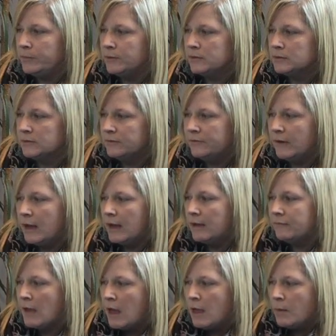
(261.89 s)
Pootle 5
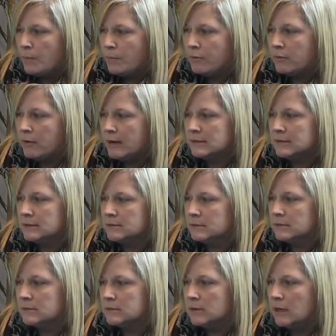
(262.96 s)
presses
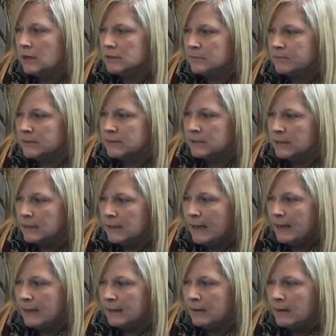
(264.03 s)
the starter button
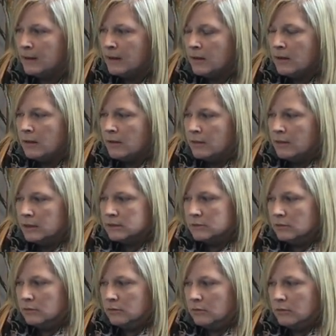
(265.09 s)
again. There's
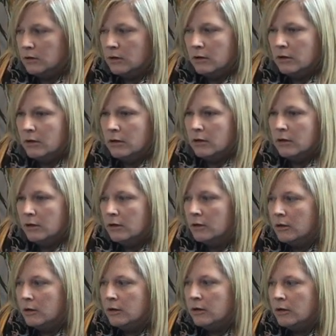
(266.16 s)
a
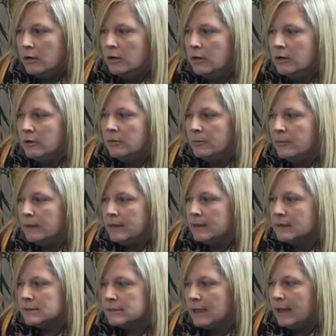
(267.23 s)

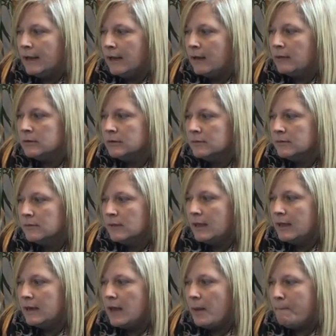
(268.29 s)
rumbling sound,
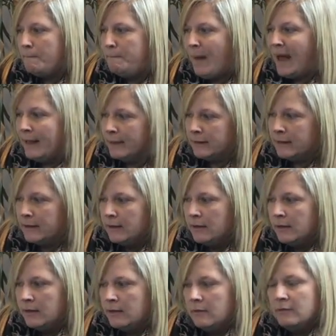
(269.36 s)
then a bang,
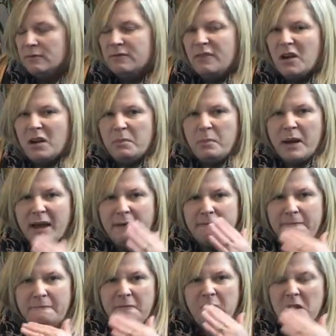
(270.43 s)
followed by a
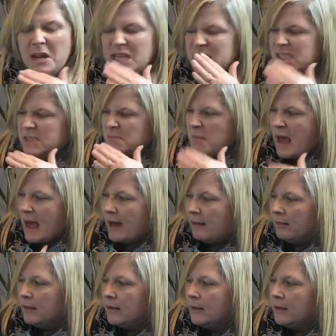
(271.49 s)
funny
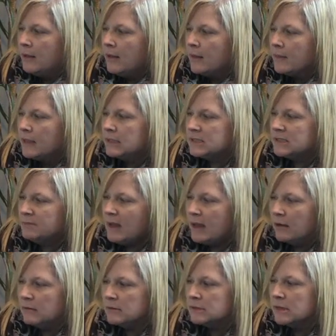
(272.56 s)
smell that
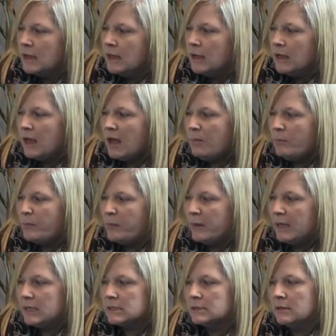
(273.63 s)
smells a
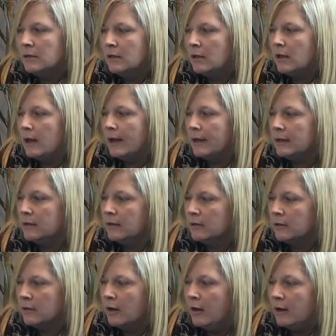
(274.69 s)
bit like
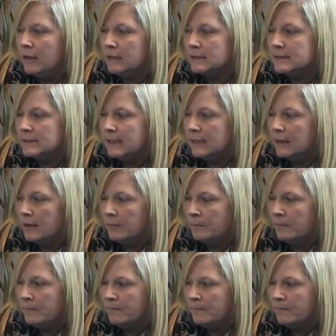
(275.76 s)
Colin's dinner,